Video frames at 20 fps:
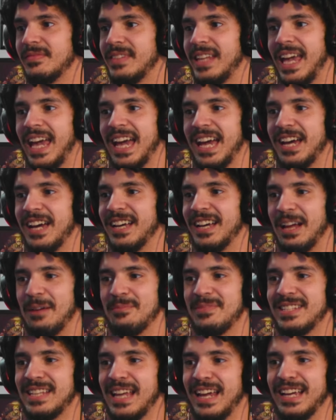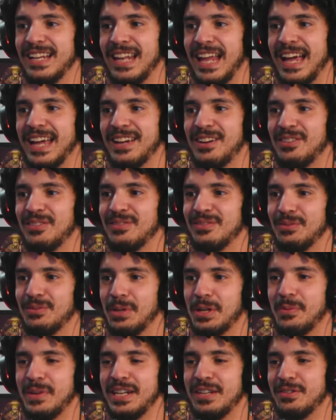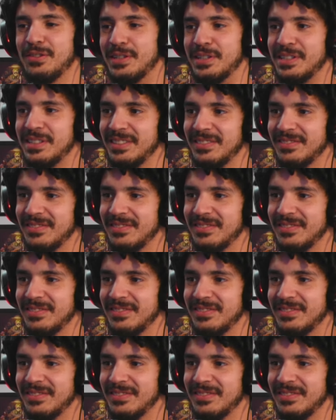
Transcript: Yeah, I'm saying, like, what are we doing?